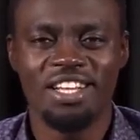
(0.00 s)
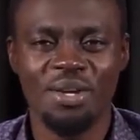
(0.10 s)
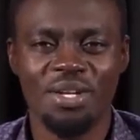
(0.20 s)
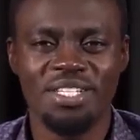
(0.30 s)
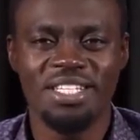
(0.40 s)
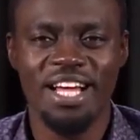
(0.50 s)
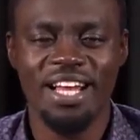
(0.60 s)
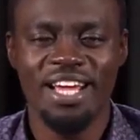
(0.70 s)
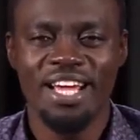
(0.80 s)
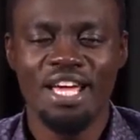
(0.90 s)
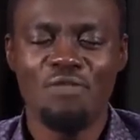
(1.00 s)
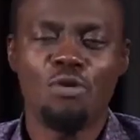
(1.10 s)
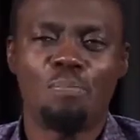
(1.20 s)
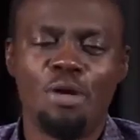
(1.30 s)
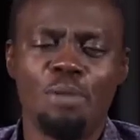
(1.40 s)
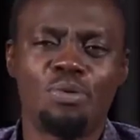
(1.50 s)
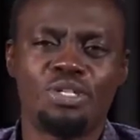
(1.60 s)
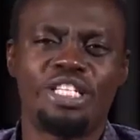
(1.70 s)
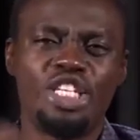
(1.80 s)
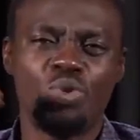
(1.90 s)
You understand? If your people
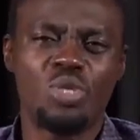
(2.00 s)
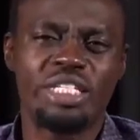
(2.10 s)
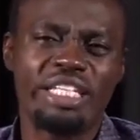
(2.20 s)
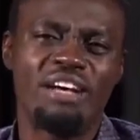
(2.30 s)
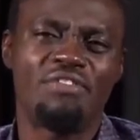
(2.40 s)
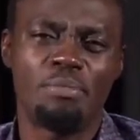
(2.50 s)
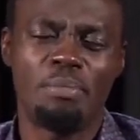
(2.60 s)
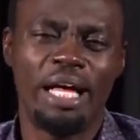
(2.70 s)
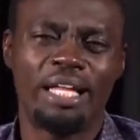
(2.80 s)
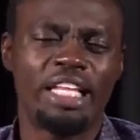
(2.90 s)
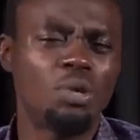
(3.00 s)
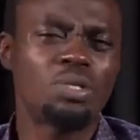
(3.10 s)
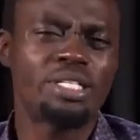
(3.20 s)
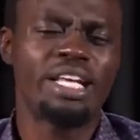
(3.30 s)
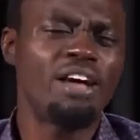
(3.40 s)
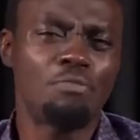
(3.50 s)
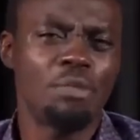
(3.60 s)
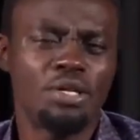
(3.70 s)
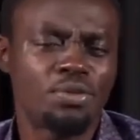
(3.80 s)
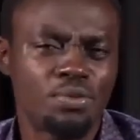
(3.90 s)
see you serve a man, they will serve
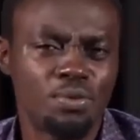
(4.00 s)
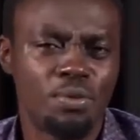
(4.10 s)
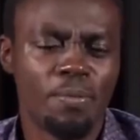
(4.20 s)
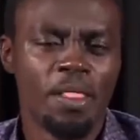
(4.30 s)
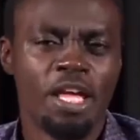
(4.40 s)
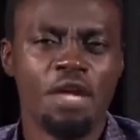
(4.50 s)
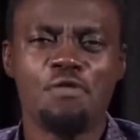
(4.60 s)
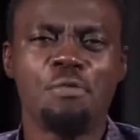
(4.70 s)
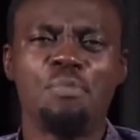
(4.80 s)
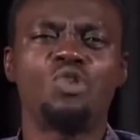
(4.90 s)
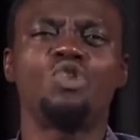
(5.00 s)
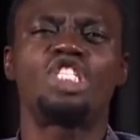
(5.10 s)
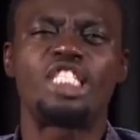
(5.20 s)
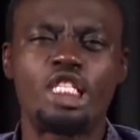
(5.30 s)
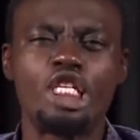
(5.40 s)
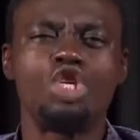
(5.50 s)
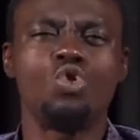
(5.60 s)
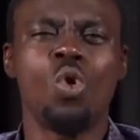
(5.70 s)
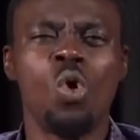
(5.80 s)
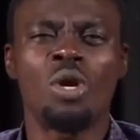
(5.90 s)
men too. If your people don't see
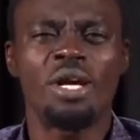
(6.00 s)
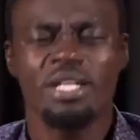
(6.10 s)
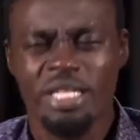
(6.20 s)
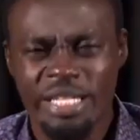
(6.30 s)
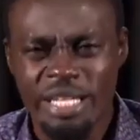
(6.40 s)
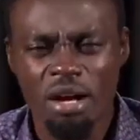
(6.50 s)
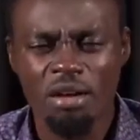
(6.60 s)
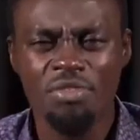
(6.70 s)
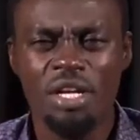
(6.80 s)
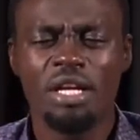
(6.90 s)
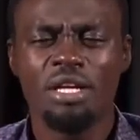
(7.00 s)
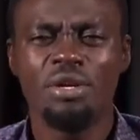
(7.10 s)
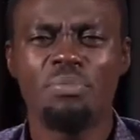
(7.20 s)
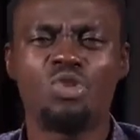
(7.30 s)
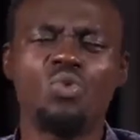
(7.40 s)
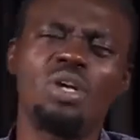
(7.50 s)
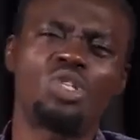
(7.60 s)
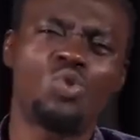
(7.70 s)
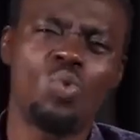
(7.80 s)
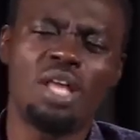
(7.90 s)
you honor and serve, you do
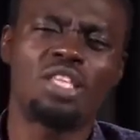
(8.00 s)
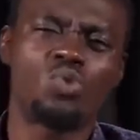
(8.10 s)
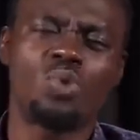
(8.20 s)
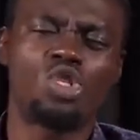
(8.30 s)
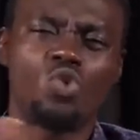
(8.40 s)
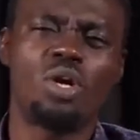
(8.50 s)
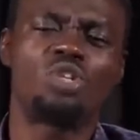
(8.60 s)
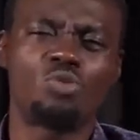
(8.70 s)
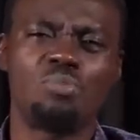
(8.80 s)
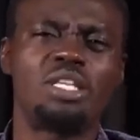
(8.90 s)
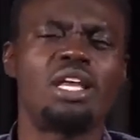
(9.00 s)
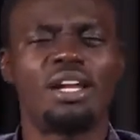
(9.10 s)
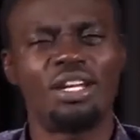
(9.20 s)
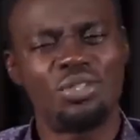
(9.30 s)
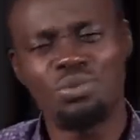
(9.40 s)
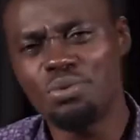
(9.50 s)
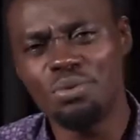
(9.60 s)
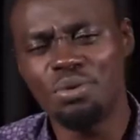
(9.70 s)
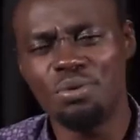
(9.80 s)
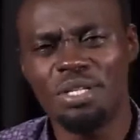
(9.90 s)
unto others what you want to be done unto
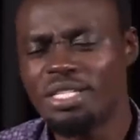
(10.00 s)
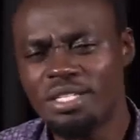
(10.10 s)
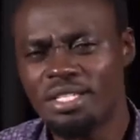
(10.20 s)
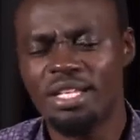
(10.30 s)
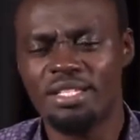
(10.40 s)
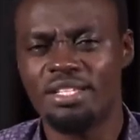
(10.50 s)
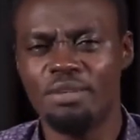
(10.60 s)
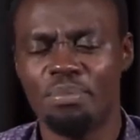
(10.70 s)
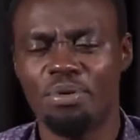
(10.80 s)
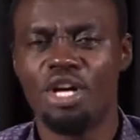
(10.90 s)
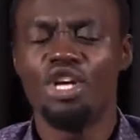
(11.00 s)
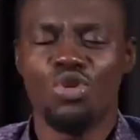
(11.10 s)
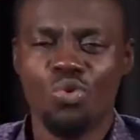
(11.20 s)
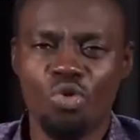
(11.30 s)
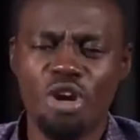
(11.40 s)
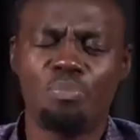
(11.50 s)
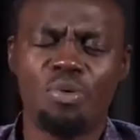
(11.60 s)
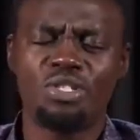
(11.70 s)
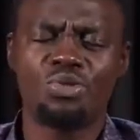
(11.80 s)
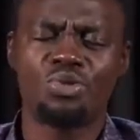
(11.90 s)
you. It's, it's that simple. You reap
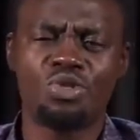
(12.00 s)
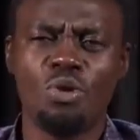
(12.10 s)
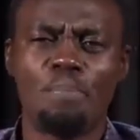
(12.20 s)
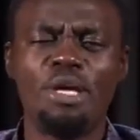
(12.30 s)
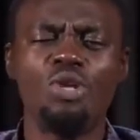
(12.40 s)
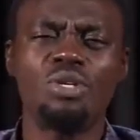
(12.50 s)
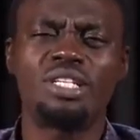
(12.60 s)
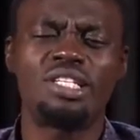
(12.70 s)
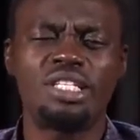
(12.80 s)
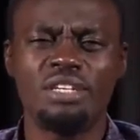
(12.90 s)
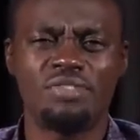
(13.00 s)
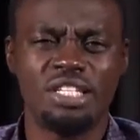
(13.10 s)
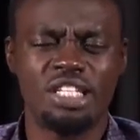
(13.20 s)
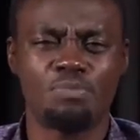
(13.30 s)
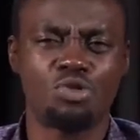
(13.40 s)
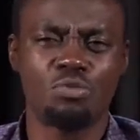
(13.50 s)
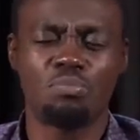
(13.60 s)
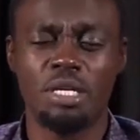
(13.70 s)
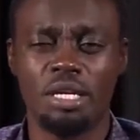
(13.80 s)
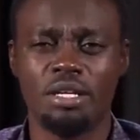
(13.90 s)
what you sow. Be not deceived. Deception
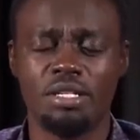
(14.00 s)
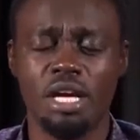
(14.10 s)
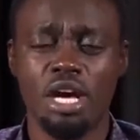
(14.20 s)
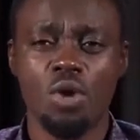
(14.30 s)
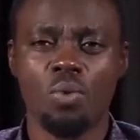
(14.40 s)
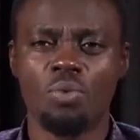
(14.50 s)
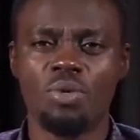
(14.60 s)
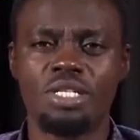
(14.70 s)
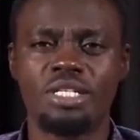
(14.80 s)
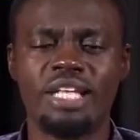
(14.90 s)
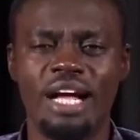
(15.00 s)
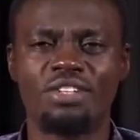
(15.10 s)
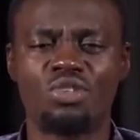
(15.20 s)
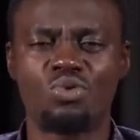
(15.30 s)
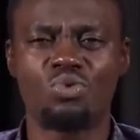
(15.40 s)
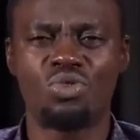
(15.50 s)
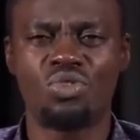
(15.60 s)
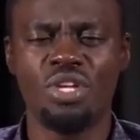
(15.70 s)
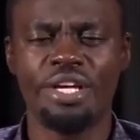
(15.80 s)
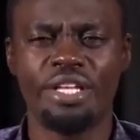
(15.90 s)
begins when we start to to
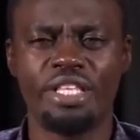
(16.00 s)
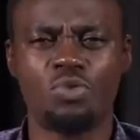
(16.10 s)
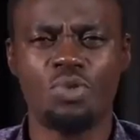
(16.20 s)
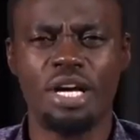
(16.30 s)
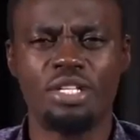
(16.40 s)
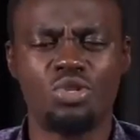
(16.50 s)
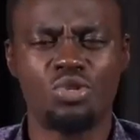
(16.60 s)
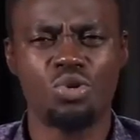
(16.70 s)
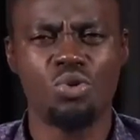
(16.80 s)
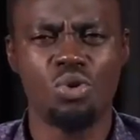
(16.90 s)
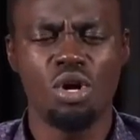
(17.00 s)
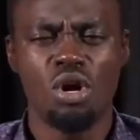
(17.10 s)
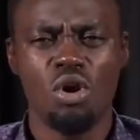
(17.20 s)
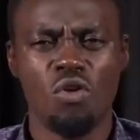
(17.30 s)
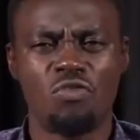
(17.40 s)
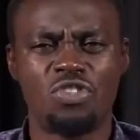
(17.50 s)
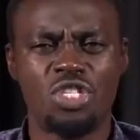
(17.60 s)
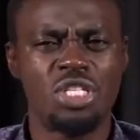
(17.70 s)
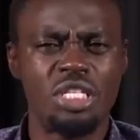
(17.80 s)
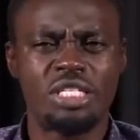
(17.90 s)
think that we can sow of
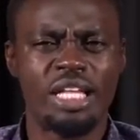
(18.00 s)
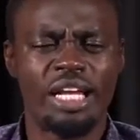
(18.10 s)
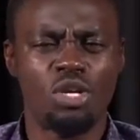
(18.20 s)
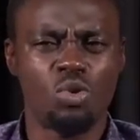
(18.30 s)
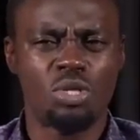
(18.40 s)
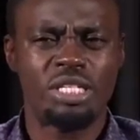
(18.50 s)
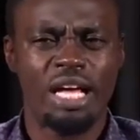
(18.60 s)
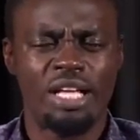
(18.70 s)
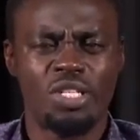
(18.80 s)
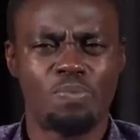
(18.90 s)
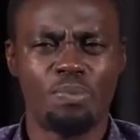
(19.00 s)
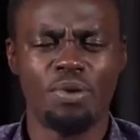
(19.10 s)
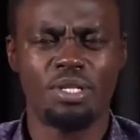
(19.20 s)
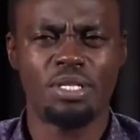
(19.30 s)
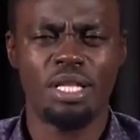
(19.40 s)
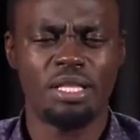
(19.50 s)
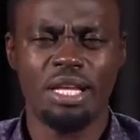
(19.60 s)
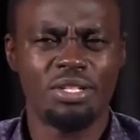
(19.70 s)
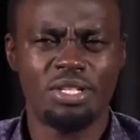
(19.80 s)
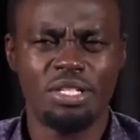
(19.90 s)
seeds that are not in our spirits. That,
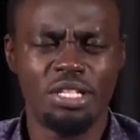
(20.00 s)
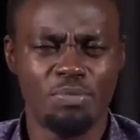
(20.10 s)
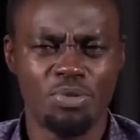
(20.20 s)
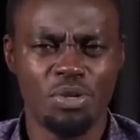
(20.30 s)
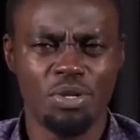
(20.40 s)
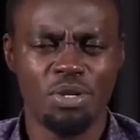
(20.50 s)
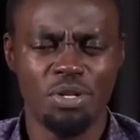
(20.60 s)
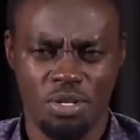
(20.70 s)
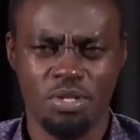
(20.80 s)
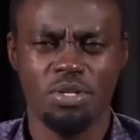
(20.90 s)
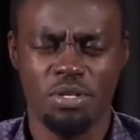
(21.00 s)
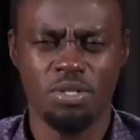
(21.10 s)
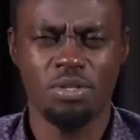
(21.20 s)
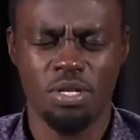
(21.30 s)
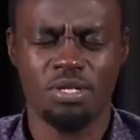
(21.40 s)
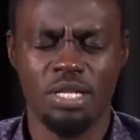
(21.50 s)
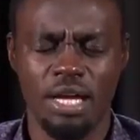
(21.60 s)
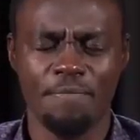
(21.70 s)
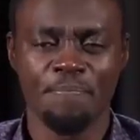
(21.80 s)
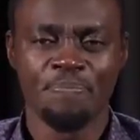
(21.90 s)
that is deception. You
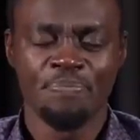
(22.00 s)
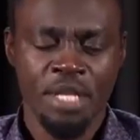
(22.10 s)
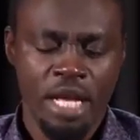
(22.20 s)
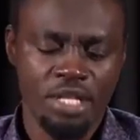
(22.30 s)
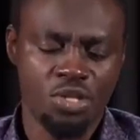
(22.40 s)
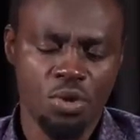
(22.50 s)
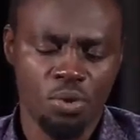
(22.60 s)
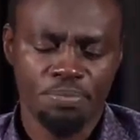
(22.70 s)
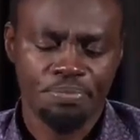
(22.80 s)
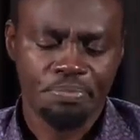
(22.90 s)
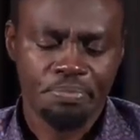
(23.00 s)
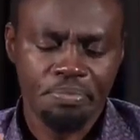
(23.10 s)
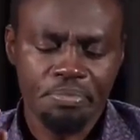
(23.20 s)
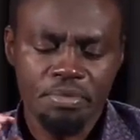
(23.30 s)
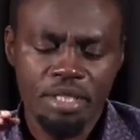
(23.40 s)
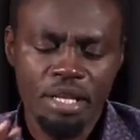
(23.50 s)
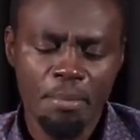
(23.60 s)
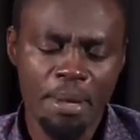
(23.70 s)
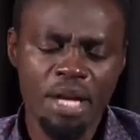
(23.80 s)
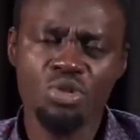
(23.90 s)
understand? And so,
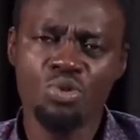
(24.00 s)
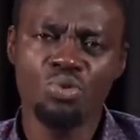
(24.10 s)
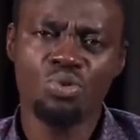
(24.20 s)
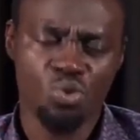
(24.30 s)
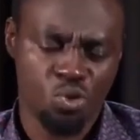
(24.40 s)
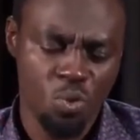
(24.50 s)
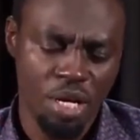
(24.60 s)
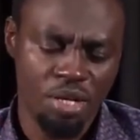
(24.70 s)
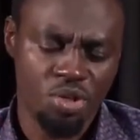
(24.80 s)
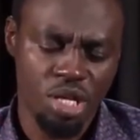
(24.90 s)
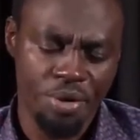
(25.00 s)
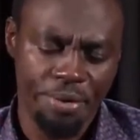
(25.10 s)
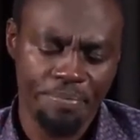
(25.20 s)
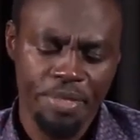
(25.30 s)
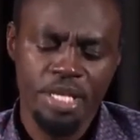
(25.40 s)
back to, to, to what I was sharing.